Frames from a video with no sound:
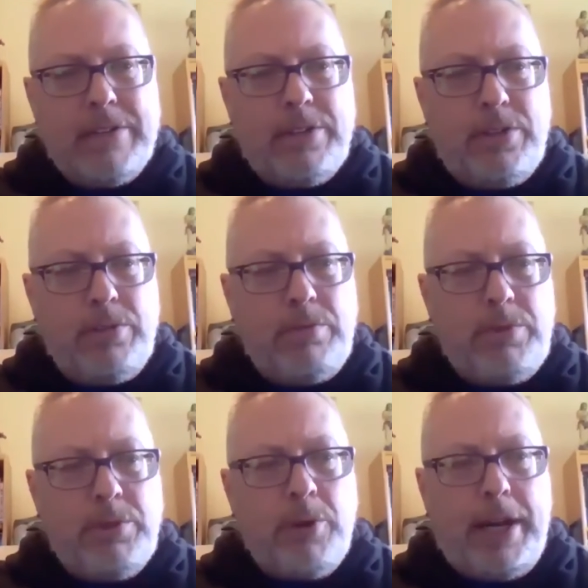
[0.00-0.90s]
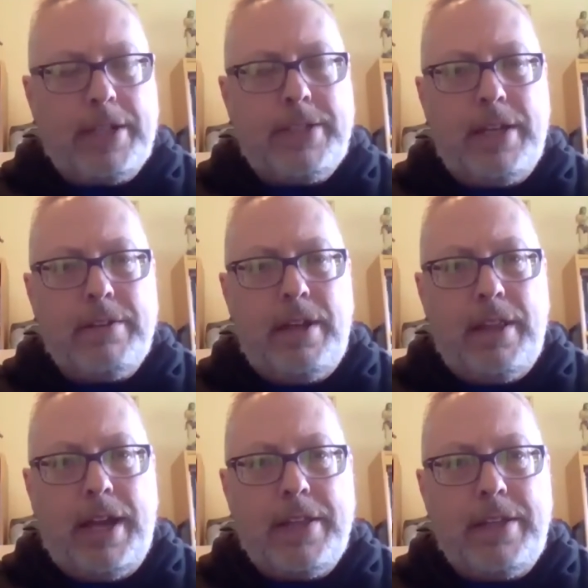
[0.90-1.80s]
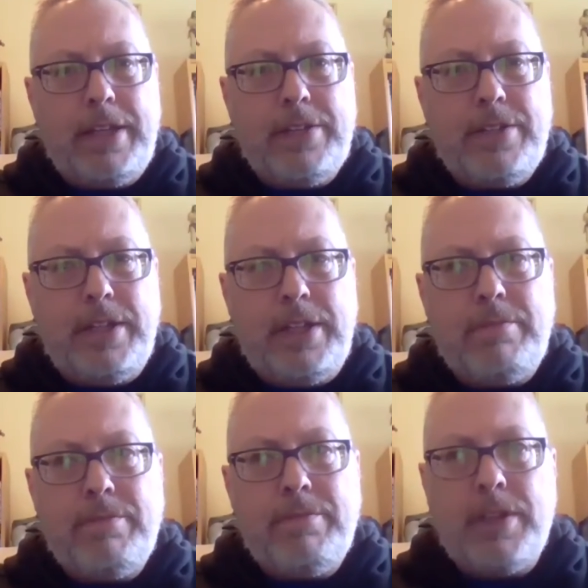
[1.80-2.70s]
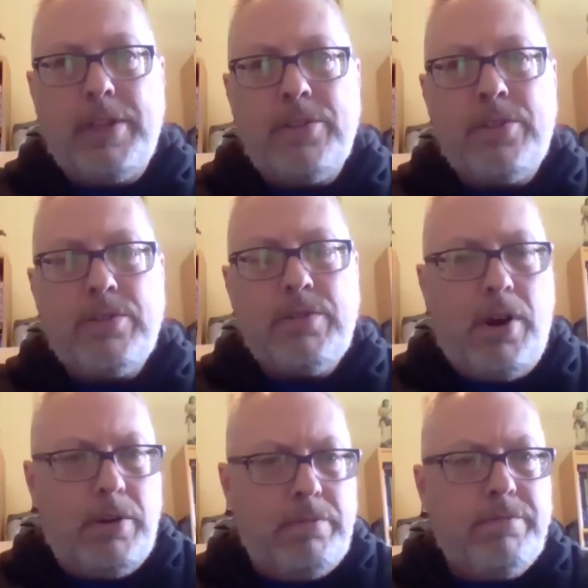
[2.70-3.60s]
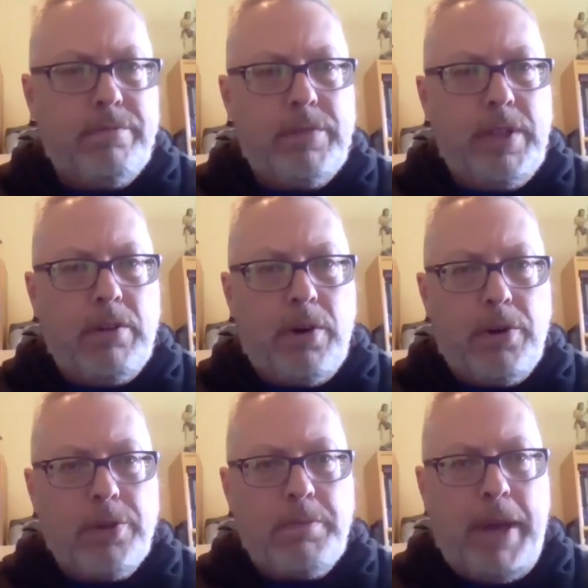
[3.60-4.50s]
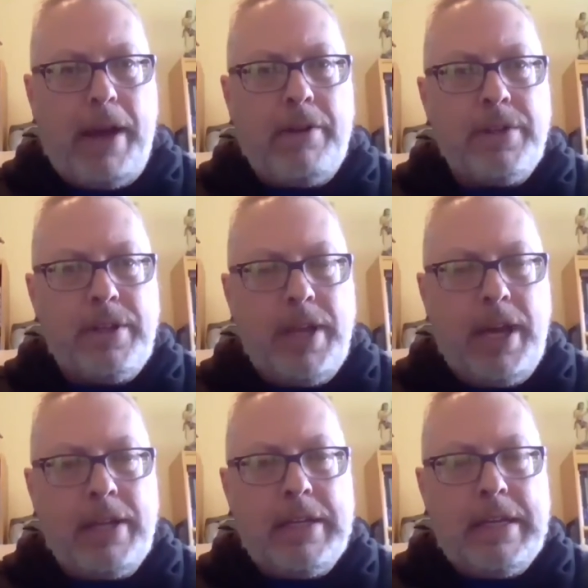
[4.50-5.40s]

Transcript: to great extent, a lot of the DC villains are earthbound and not.